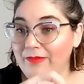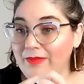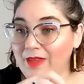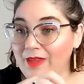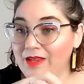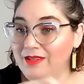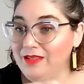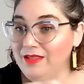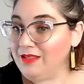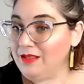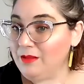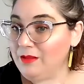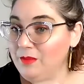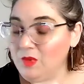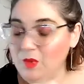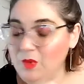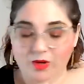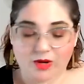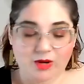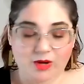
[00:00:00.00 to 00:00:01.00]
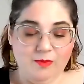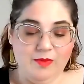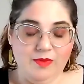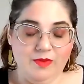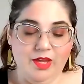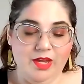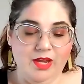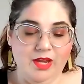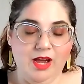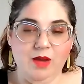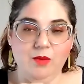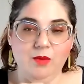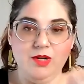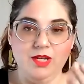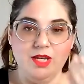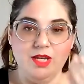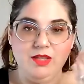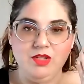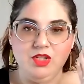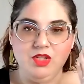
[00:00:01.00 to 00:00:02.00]
It doesn't absorb. Like I would
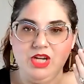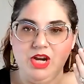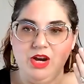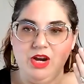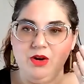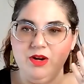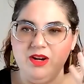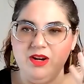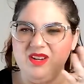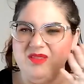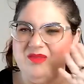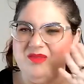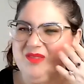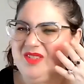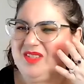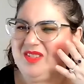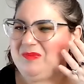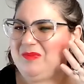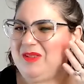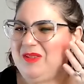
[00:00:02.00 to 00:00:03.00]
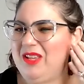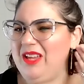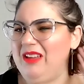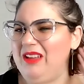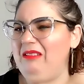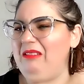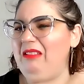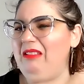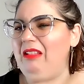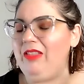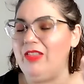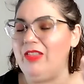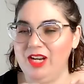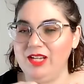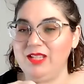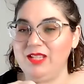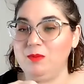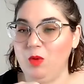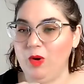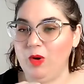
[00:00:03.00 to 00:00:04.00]
get in the shower and it would just be like the
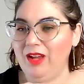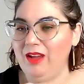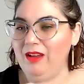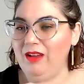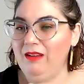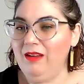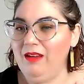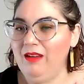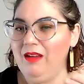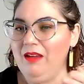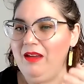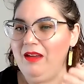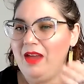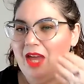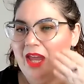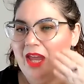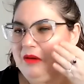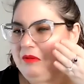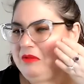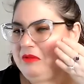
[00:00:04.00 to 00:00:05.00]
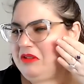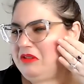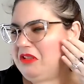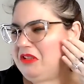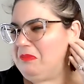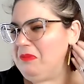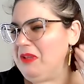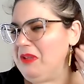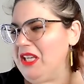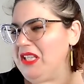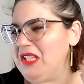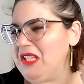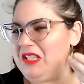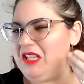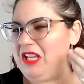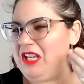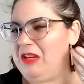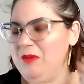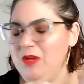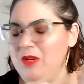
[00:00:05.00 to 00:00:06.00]
next morning, and it would just be like
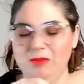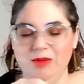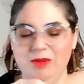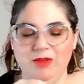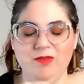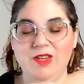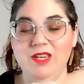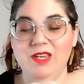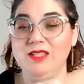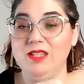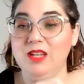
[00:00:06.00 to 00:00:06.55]
slimy on my face.